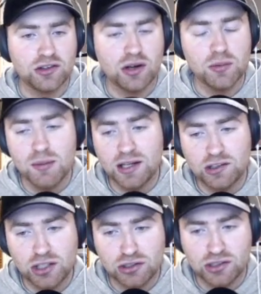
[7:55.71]
So I'm not making
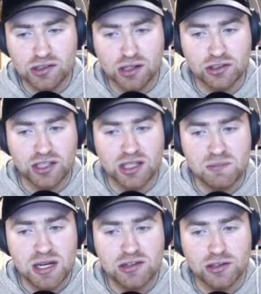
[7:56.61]
excuses. I just think the
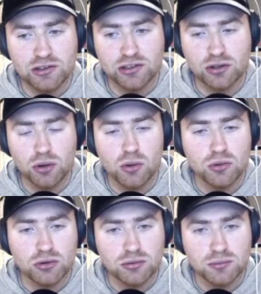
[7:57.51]
mids are just
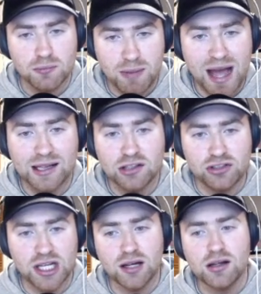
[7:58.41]
all bad this
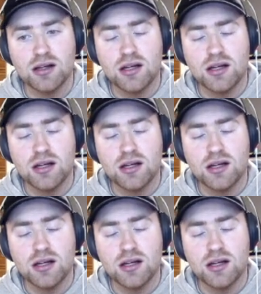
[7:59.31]
year.